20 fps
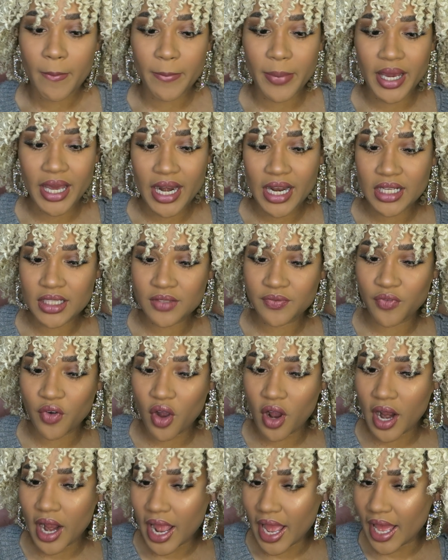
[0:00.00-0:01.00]
But as
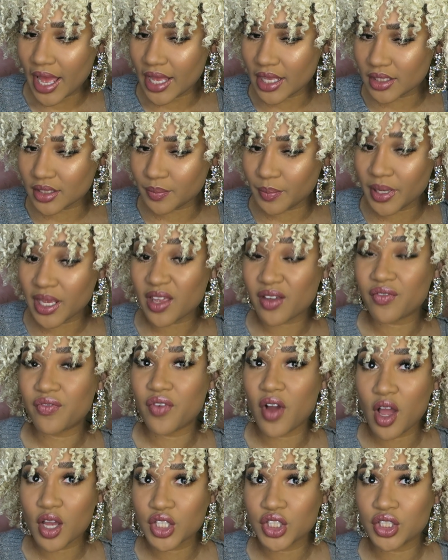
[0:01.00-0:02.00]
far as being
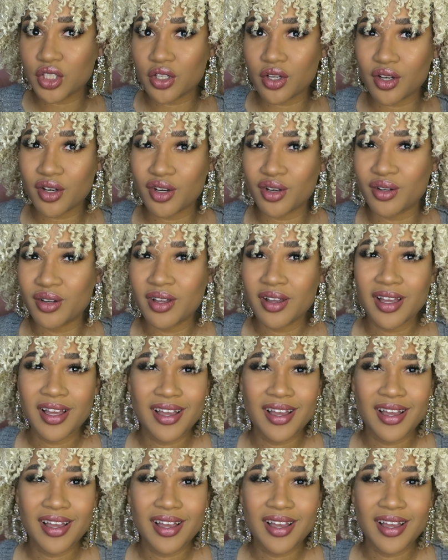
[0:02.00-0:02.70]
functional,